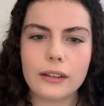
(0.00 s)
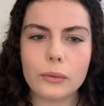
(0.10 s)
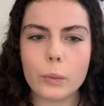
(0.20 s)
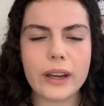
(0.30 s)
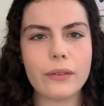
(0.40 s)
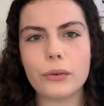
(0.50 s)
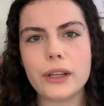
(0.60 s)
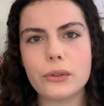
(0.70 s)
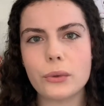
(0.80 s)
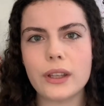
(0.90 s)
Whenever I
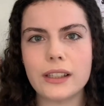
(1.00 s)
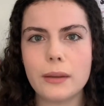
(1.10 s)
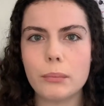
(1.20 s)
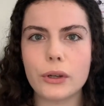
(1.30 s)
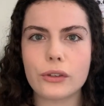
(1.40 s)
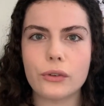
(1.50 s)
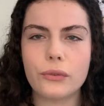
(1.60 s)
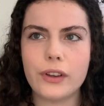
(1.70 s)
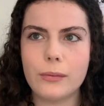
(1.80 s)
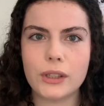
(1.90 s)
saw this in books or
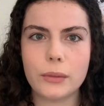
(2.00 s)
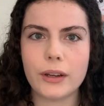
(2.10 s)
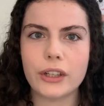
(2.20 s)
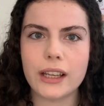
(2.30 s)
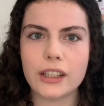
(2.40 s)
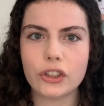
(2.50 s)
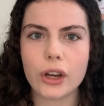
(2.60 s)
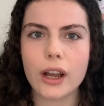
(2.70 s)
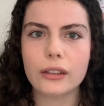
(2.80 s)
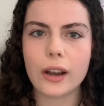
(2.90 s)
films, especially as a
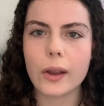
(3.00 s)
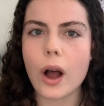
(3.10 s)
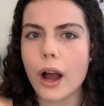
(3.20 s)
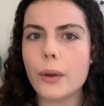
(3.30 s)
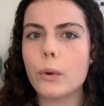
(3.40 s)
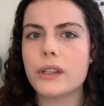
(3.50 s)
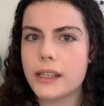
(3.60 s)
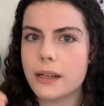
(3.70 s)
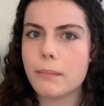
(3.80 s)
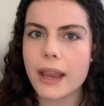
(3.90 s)
child, like I wanted
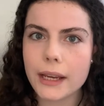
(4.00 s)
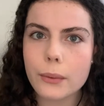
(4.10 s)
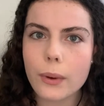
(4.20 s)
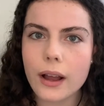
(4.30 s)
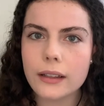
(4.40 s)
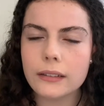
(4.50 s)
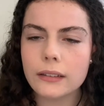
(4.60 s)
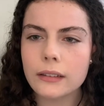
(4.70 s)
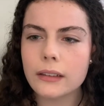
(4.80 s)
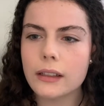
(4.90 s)
to make one.
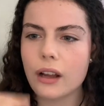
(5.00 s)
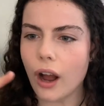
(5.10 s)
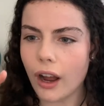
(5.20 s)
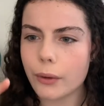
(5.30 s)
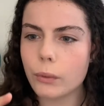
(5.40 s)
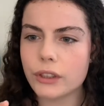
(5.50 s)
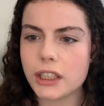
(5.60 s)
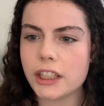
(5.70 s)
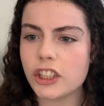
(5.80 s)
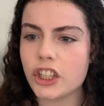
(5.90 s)
I
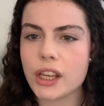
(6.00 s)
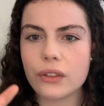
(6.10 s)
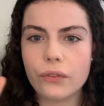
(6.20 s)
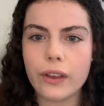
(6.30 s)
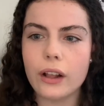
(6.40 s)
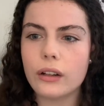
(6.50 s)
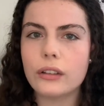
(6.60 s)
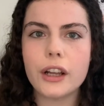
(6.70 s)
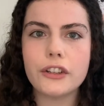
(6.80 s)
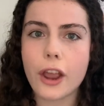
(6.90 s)
wanted to just fill
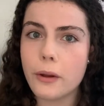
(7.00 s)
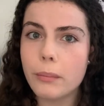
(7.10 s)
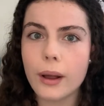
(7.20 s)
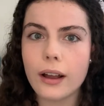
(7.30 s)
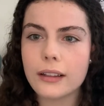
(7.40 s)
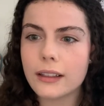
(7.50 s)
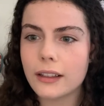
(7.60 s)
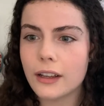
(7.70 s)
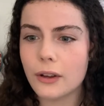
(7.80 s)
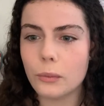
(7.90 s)
a notebook
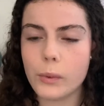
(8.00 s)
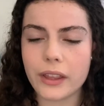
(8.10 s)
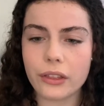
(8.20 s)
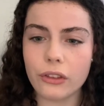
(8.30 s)
with